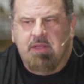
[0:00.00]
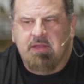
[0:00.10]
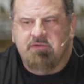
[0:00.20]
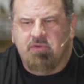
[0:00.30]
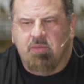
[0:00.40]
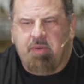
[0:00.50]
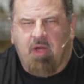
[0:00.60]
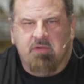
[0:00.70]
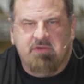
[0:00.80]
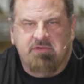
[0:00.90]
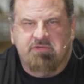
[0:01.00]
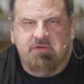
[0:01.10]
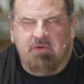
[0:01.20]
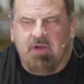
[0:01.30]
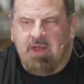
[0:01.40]
into a
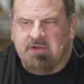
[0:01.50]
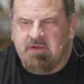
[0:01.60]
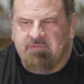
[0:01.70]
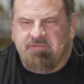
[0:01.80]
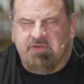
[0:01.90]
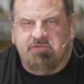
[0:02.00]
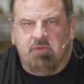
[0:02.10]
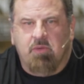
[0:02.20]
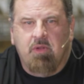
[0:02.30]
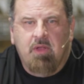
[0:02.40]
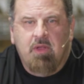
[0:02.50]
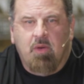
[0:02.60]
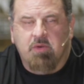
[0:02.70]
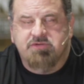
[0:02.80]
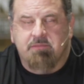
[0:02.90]
politician or an elected official
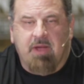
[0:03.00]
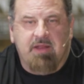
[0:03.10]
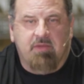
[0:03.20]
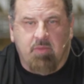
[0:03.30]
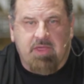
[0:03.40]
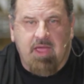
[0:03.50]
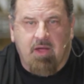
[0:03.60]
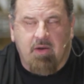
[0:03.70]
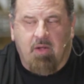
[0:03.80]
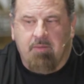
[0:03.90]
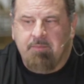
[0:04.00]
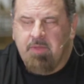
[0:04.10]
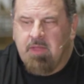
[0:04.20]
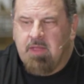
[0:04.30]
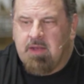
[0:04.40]
or somebody that we count on.
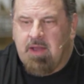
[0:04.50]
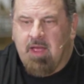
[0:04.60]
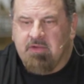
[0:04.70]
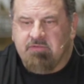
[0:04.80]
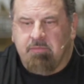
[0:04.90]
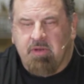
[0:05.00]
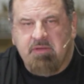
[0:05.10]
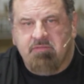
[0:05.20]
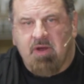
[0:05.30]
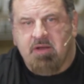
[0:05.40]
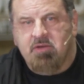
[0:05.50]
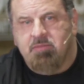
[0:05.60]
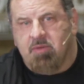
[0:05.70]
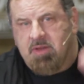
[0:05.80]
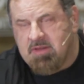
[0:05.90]
Now, as a believer, I do
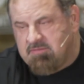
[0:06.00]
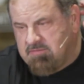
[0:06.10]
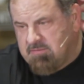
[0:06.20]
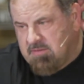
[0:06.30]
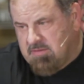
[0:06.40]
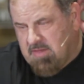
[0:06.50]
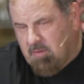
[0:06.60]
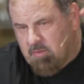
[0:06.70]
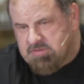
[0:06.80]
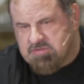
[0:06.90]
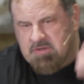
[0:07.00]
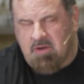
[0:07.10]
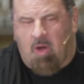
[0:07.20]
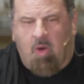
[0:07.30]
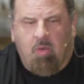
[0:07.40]
believe that we
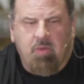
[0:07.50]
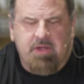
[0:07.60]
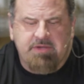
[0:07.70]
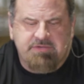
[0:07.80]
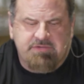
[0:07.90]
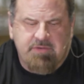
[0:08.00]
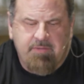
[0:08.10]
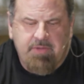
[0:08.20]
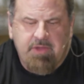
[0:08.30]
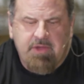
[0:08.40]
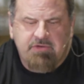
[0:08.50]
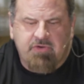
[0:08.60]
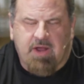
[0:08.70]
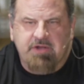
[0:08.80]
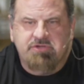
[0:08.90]
should always
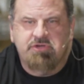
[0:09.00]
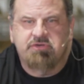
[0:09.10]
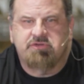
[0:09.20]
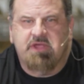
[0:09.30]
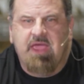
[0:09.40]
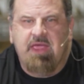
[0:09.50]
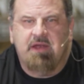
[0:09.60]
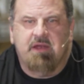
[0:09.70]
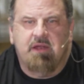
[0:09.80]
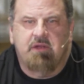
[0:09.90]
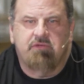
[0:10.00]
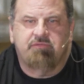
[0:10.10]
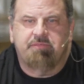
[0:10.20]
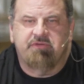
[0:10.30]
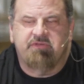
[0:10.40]
try to choose the candidate
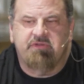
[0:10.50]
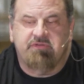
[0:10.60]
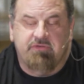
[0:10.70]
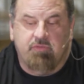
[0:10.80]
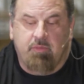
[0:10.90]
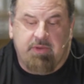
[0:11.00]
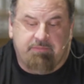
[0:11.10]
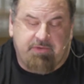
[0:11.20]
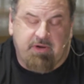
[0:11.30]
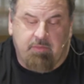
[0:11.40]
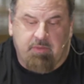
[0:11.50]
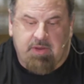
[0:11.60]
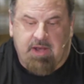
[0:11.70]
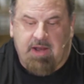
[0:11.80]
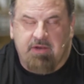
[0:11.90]
whose positions, particularly when we
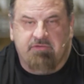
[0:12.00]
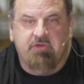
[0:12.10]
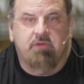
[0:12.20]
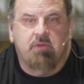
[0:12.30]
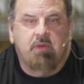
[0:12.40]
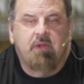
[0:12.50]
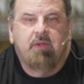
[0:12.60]
get down to two,